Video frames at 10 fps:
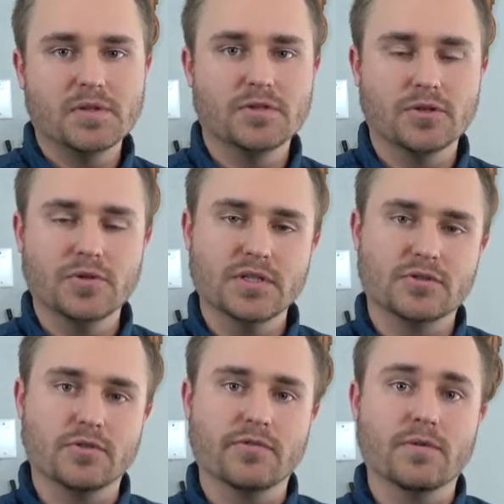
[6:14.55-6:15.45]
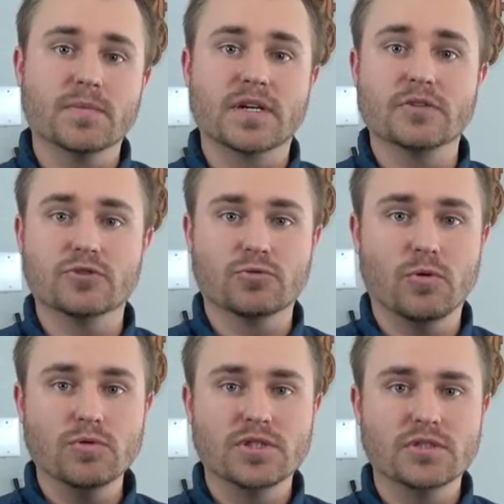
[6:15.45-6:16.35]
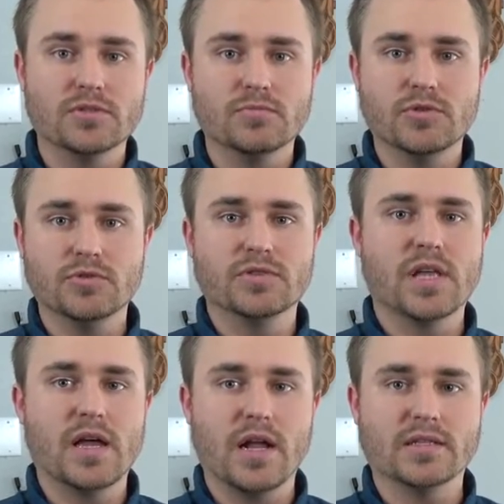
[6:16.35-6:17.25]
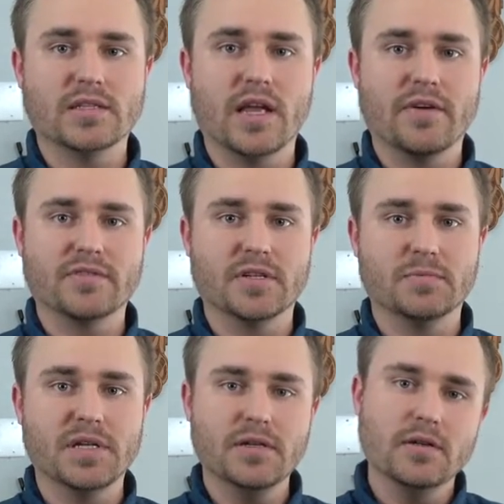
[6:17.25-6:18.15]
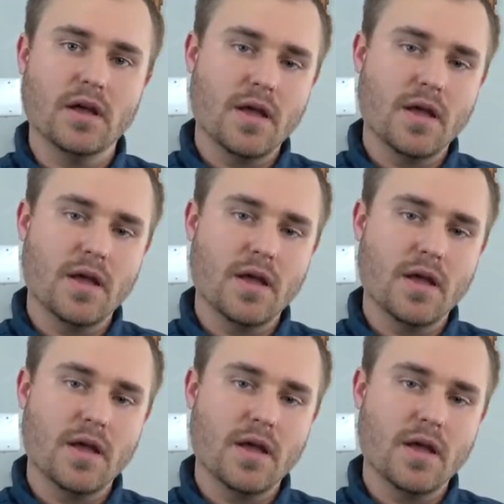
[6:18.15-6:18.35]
to do is do it from a control system, use that as an FTP,